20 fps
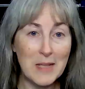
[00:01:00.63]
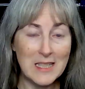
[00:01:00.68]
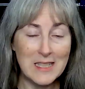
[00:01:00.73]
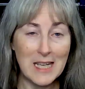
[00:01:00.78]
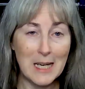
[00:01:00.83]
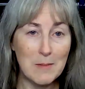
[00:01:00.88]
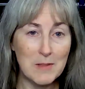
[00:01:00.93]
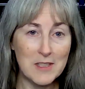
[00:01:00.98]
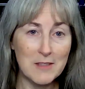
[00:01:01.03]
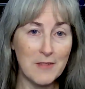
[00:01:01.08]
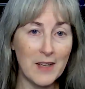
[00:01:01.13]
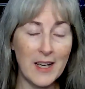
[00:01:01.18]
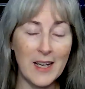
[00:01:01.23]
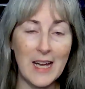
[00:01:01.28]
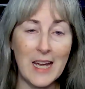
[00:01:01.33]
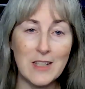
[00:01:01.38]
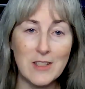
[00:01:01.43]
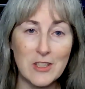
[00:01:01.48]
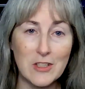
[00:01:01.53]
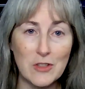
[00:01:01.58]
many times have I
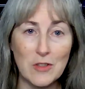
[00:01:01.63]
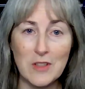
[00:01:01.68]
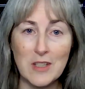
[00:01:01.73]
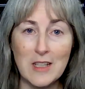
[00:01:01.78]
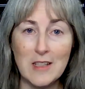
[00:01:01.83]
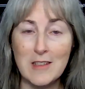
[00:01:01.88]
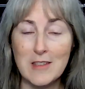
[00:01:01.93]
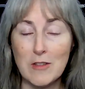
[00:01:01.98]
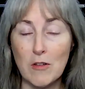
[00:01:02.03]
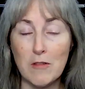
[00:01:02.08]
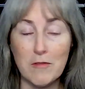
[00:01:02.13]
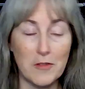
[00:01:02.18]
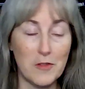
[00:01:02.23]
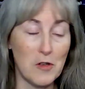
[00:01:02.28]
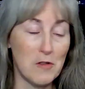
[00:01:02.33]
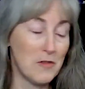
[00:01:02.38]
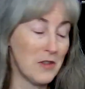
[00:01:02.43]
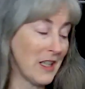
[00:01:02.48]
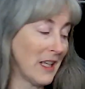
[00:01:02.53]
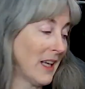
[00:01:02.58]
had to do these over
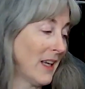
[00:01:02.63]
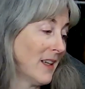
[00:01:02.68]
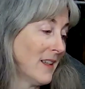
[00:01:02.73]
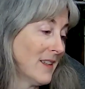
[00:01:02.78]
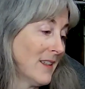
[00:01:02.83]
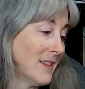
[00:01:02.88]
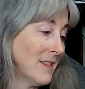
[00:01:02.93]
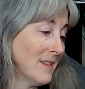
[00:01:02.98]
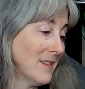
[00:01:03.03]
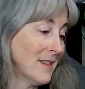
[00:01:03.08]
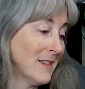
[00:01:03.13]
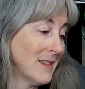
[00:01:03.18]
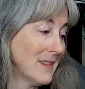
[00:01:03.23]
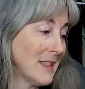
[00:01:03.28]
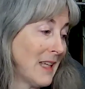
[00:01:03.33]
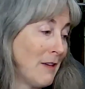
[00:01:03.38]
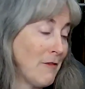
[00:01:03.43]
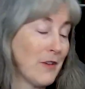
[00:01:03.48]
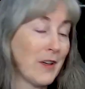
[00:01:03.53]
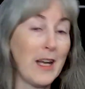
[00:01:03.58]
and over again and
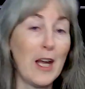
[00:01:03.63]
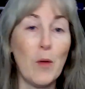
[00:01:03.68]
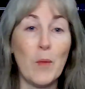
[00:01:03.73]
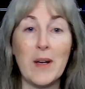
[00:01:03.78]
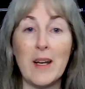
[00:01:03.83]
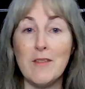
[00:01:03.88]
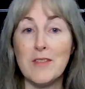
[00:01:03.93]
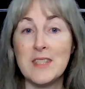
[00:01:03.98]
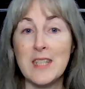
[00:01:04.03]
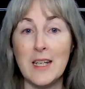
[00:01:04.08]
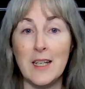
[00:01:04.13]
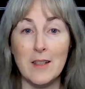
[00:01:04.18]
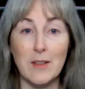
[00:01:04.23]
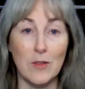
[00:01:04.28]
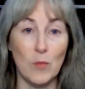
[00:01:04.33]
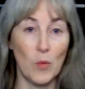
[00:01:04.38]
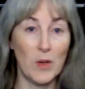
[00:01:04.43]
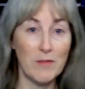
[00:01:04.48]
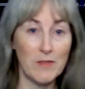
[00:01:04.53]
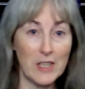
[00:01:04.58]
I forget what I've said
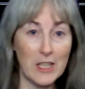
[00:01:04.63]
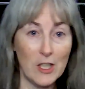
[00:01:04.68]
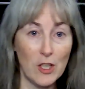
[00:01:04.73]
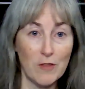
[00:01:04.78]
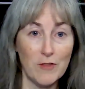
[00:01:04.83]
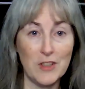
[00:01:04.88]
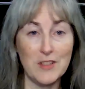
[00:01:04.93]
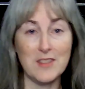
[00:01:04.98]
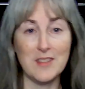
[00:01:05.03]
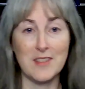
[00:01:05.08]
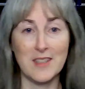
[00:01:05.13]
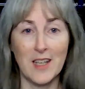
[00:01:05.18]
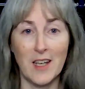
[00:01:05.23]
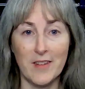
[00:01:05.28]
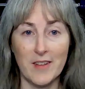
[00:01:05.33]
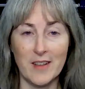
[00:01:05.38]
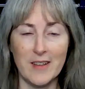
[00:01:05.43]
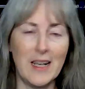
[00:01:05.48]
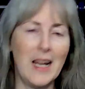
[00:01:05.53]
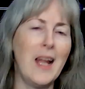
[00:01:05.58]
in one video versus the
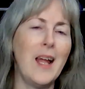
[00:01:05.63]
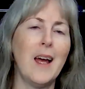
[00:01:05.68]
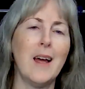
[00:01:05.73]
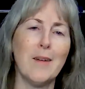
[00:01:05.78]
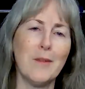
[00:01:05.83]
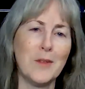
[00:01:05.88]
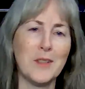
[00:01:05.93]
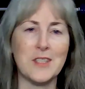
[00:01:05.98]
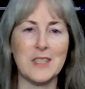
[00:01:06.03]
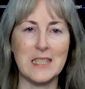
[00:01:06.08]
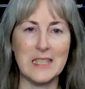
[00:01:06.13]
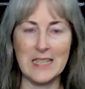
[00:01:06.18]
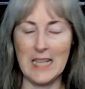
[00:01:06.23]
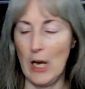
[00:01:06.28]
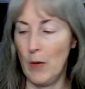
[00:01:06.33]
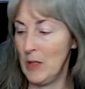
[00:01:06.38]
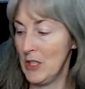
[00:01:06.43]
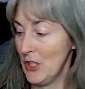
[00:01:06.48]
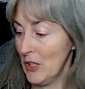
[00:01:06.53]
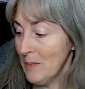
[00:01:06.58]
other. We'll just see
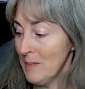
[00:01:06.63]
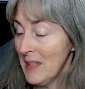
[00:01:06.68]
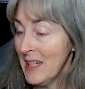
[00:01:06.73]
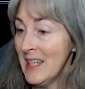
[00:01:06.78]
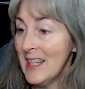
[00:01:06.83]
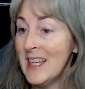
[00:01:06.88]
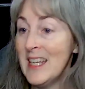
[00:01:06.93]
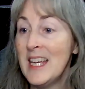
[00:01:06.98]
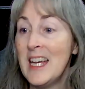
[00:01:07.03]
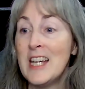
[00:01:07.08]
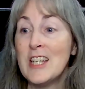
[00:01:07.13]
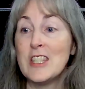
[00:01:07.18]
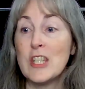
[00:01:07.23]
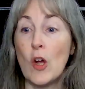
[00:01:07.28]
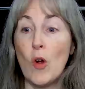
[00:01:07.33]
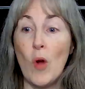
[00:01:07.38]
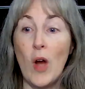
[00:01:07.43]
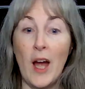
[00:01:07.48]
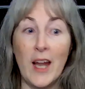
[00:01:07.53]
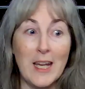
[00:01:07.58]
how we do.
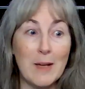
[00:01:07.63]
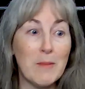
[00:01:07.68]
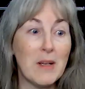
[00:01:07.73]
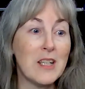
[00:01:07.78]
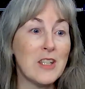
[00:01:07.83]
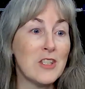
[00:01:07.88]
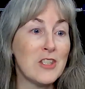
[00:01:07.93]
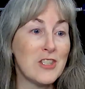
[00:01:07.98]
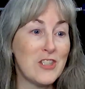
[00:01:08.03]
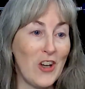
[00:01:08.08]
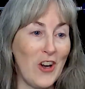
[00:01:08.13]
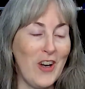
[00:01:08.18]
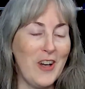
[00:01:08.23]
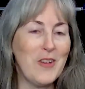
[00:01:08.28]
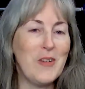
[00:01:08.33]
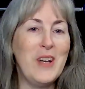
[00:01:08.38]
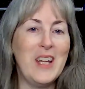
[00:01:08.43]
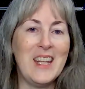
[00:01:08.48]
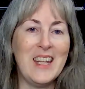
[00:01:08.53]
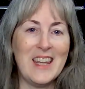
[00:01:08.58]
So I am going to
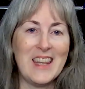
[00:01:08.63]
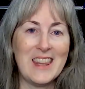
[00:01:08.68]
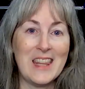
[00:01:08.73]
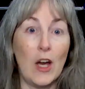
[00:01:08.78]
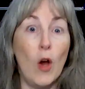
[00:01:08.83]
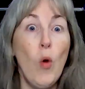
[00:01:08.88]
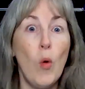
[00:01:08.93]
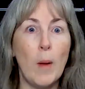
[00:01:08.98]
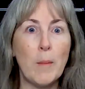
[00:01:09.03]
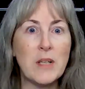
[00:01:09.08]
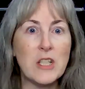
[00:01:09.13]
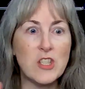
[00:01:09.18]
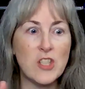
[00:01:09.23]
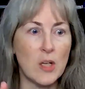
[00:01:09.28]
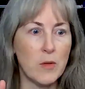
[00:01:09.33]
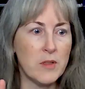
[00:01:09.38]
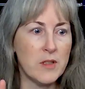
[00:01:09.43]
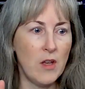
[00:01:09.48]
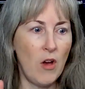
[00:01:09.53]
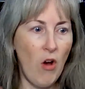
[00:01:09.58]
start with, I'm going to
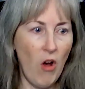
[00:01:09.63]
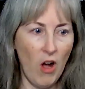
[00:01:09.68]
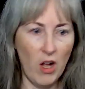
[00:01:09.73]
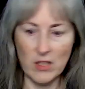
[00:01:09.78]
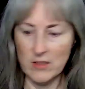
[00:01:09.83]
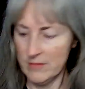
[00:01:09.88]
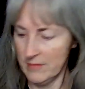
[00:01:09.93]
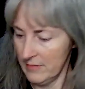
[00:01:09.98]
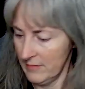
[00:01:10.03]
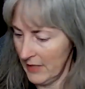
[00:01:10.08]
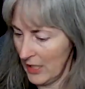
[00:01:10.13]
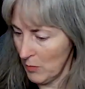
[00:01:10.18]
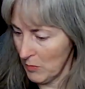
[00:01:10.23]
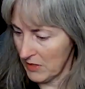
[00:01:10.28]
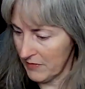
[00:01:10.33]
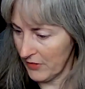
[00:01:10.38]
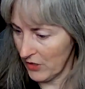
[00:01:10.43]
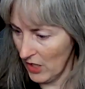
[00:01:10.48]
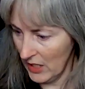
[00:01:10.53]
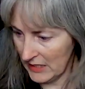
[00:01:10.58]
start with haul. I
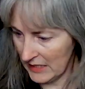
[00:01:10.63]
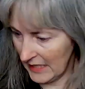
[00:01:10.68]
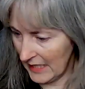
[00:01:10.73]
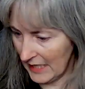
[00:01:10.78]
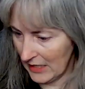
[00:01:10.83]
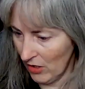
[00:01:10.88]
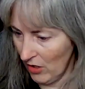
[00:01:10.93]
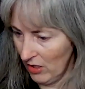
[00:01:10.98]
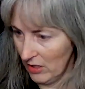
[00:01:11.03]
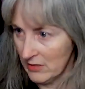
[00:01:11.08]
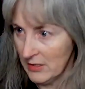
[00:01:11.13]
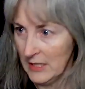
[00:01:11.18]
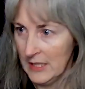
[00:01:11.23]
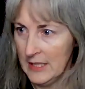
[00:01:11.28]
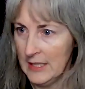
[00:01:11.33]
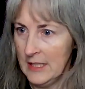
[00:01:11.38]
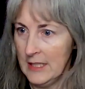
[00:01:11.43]
almost forgot that I had haul.